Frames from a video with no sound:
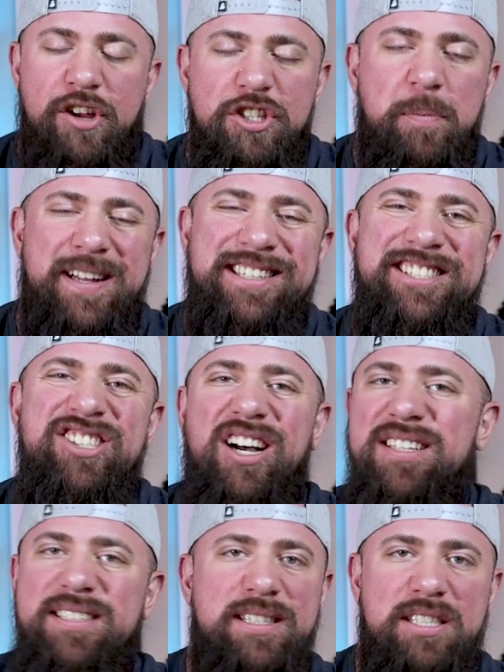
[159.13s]
There's been
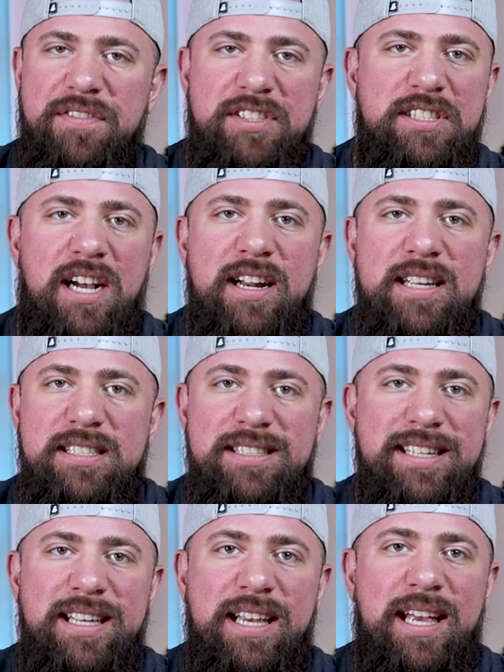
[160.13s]
dozens of studies
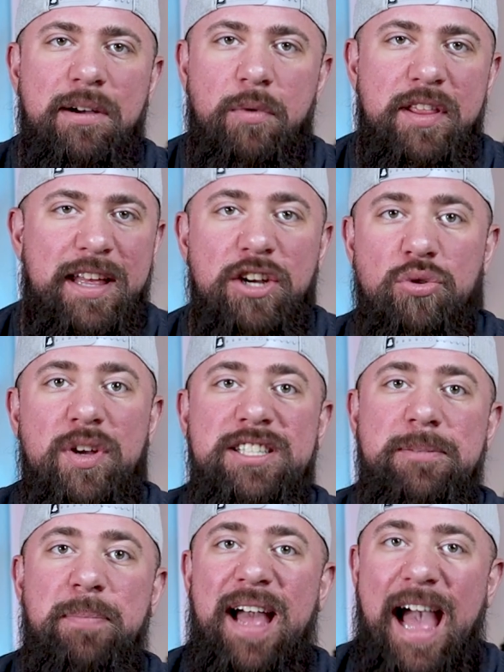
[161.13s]
linking it with
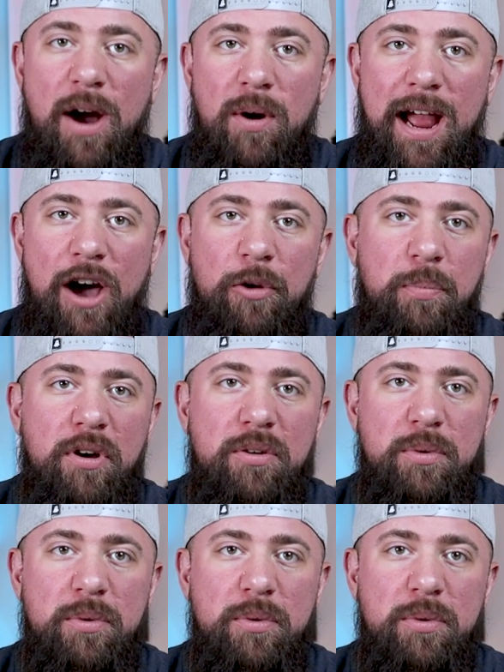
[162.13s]
increased power output,